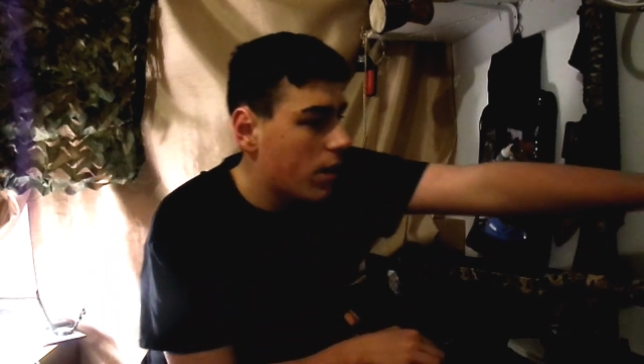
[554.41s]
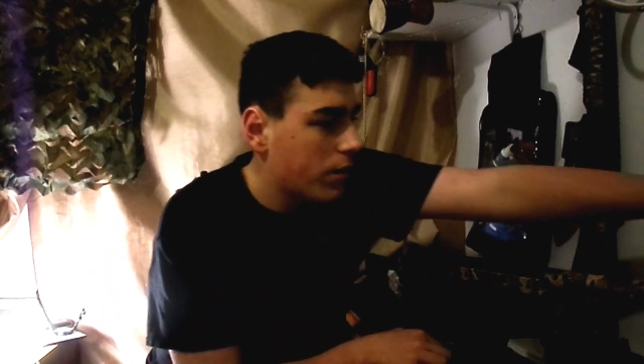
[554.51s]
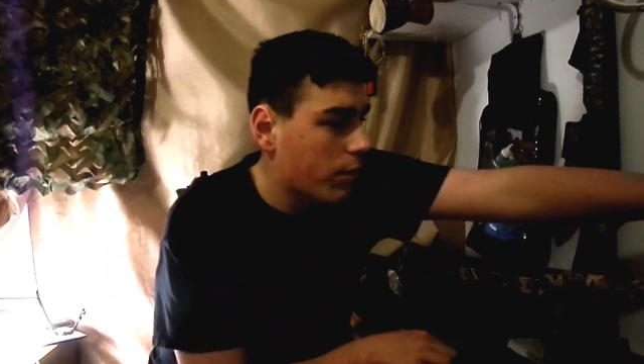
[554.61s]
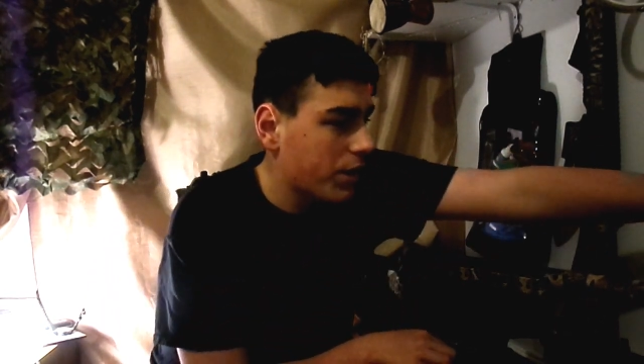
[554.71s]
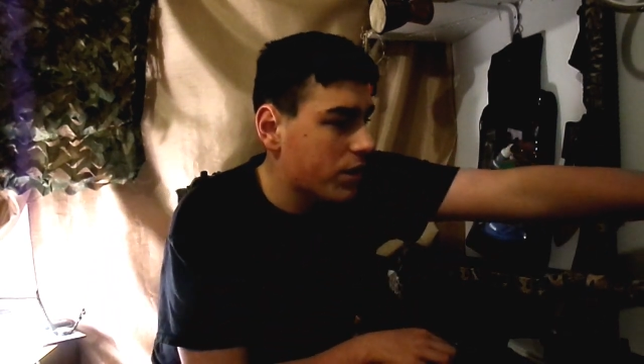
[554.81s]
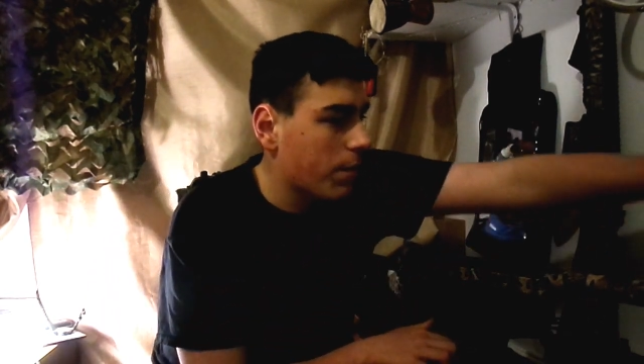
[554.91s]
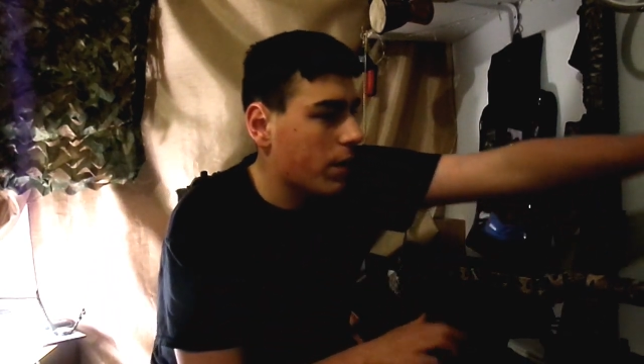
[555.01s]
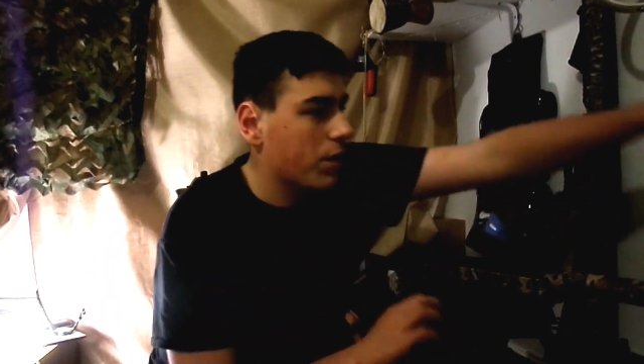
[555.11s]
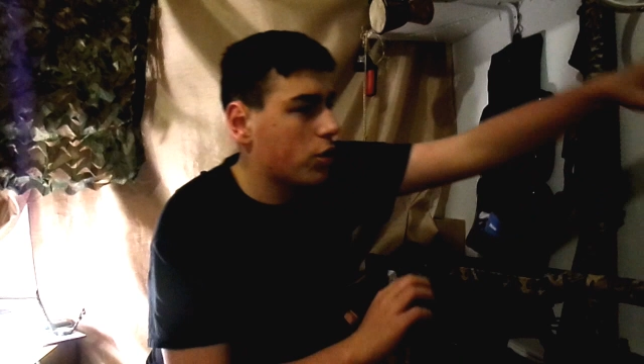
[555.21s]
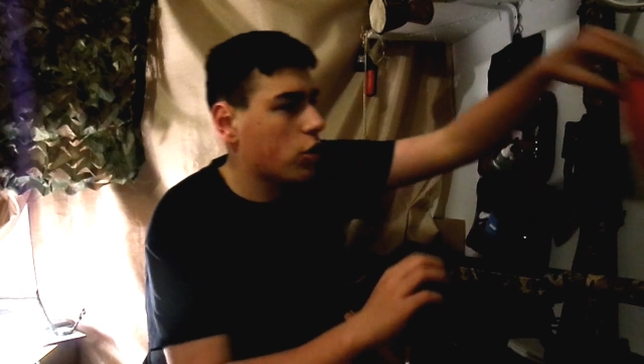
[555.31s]
one's done by
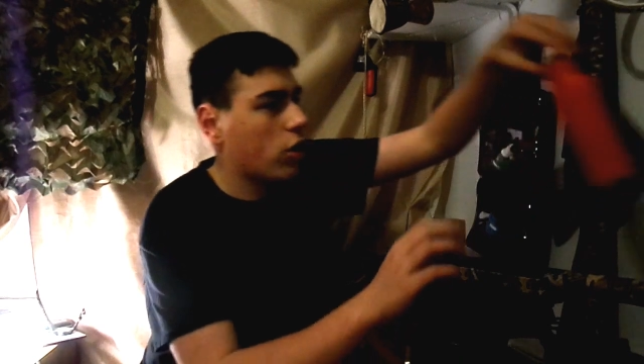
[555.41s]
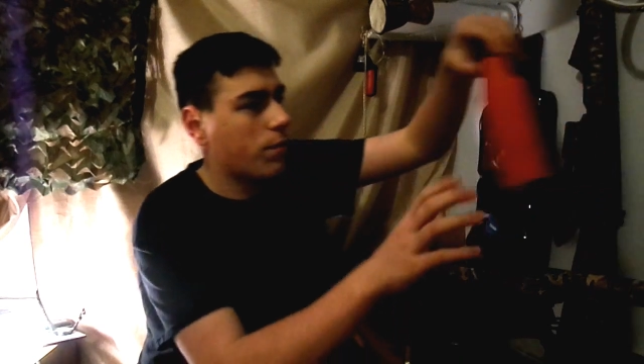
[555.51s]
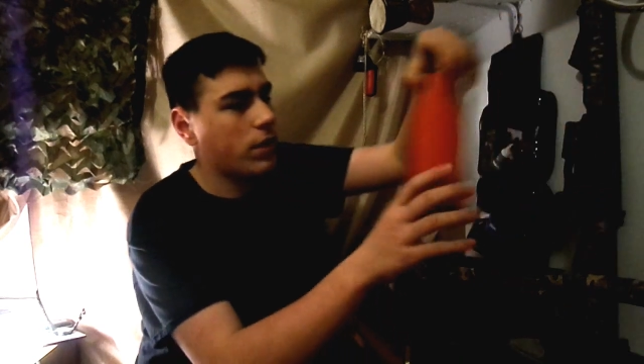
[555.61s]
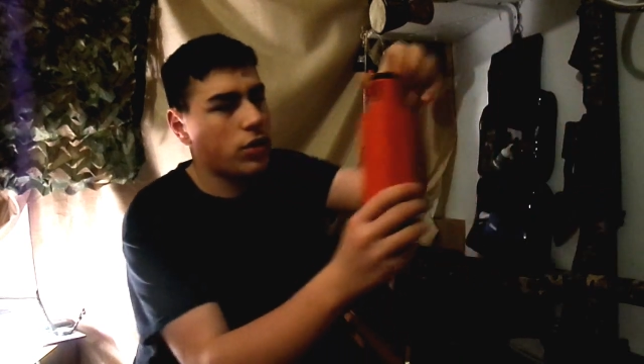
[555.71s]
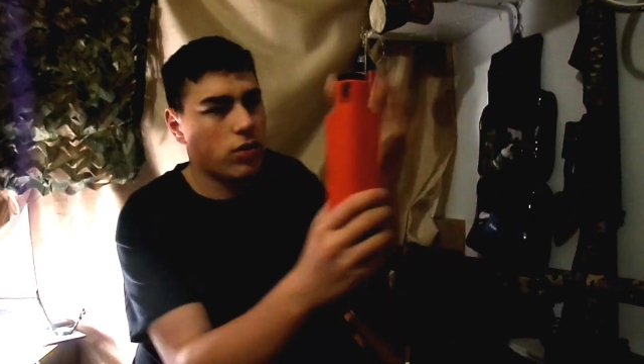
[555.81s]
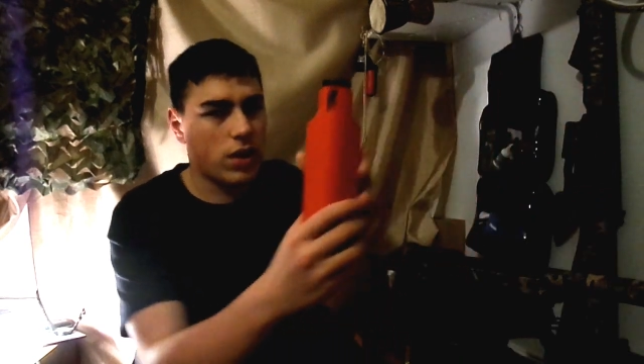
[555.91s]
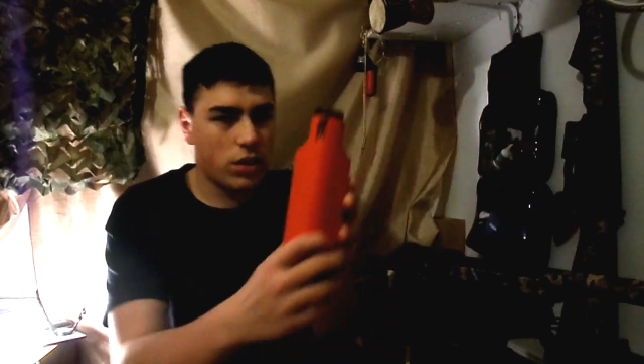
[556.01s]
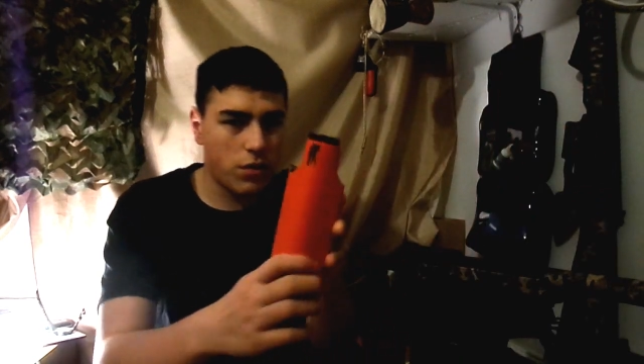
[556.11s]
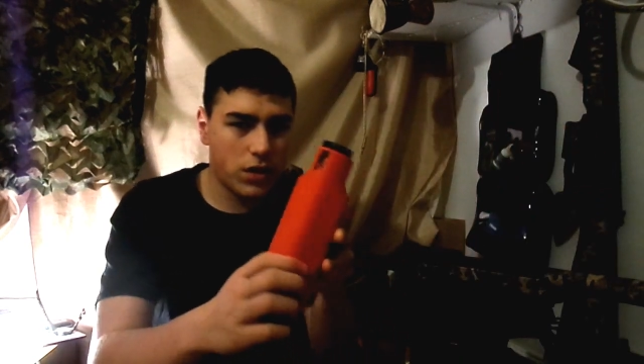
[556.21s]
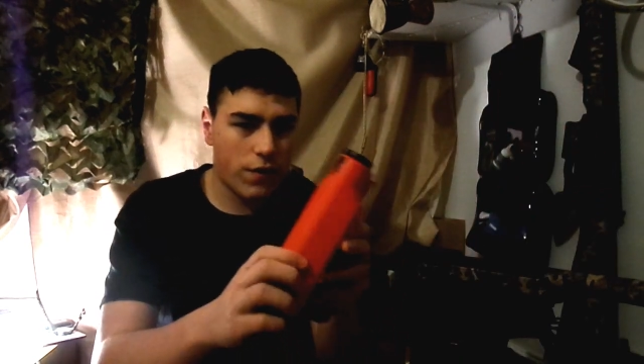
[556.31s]
the shop, literally
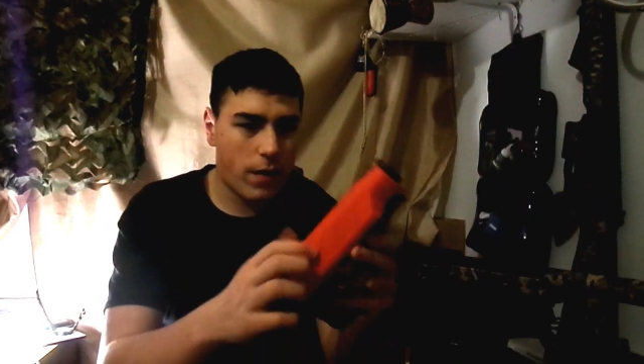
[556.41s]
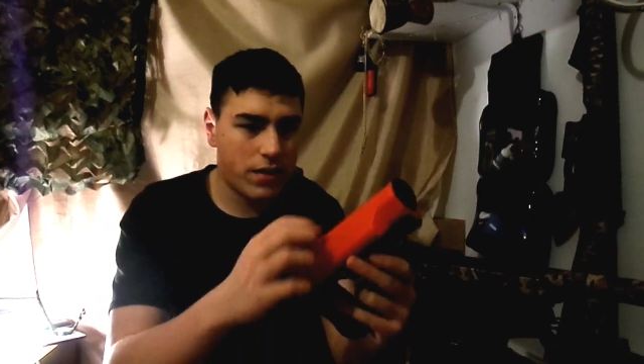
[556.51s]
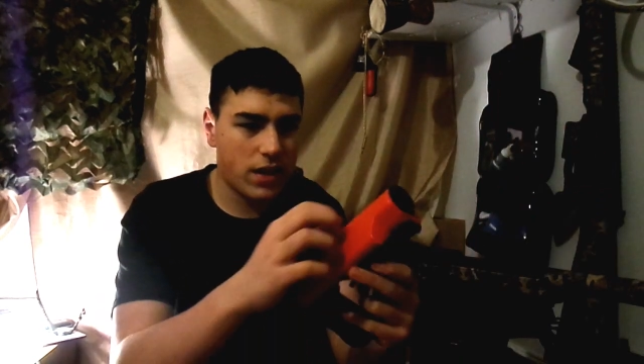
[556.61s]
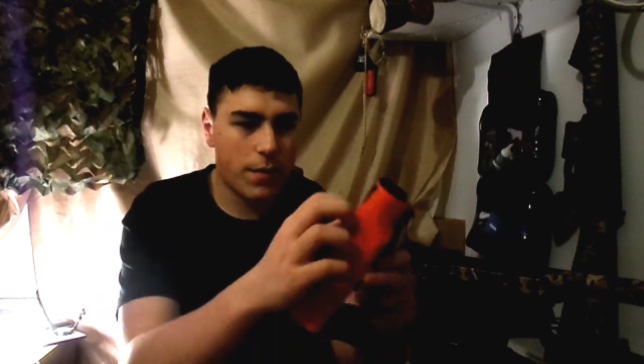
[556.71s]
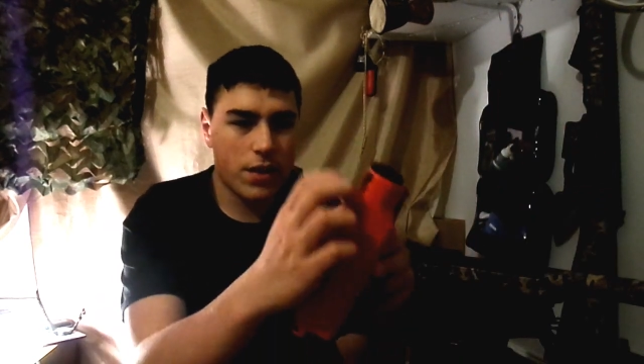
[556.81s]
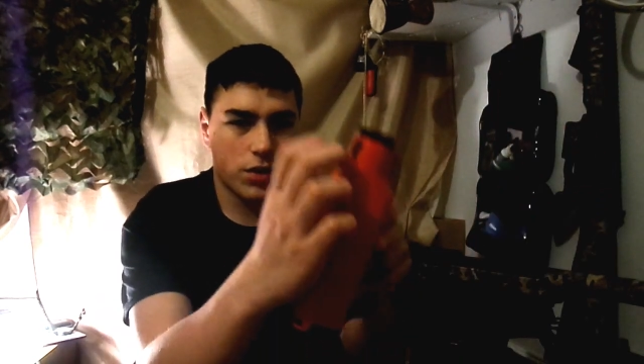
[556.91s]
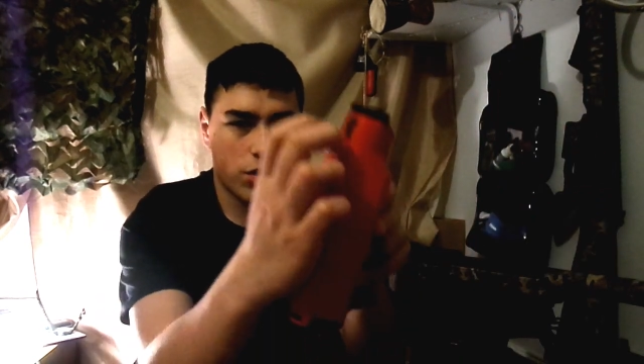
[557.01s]
use it for about 10 minutes and